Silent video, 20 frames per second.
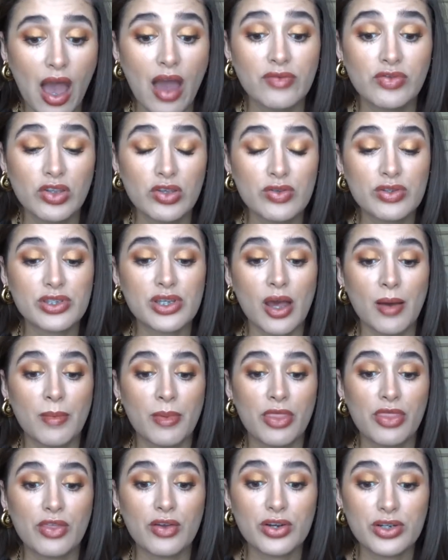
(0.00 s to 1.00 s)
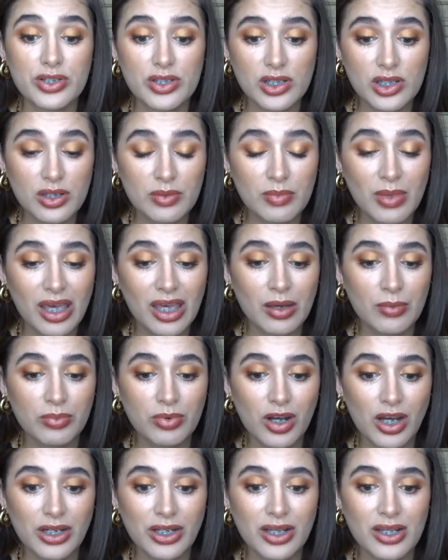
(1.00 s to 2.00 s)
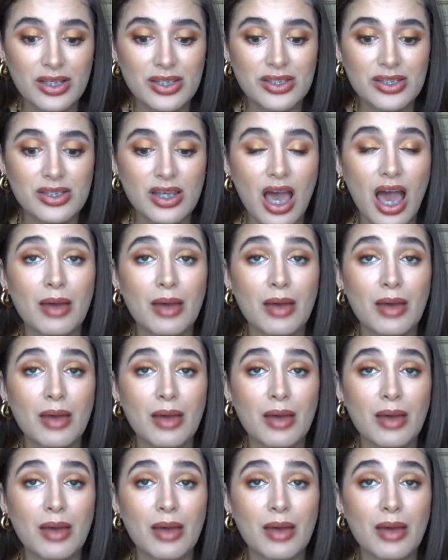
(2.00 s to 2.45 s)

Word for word: I've used up 13 makeup products.